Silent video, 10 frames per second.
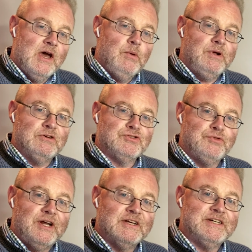we need those
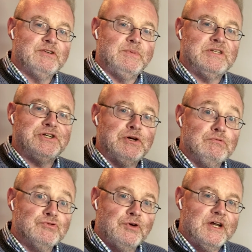radials now to be
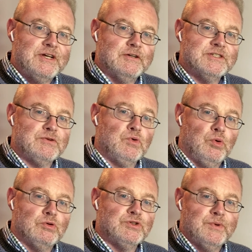tuned radials, the
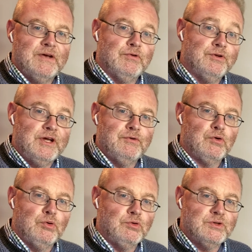quarter wave or near a
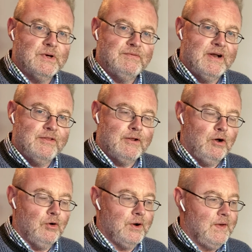quarter wave length
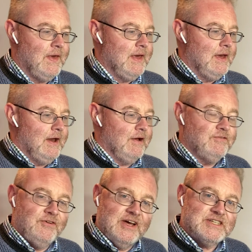long. And
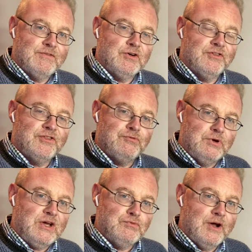for this, I've got
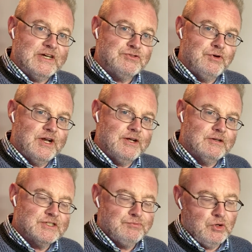three raised
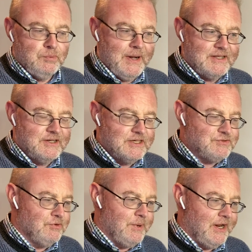radials. So if we go back to this
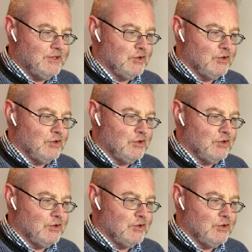for a minute,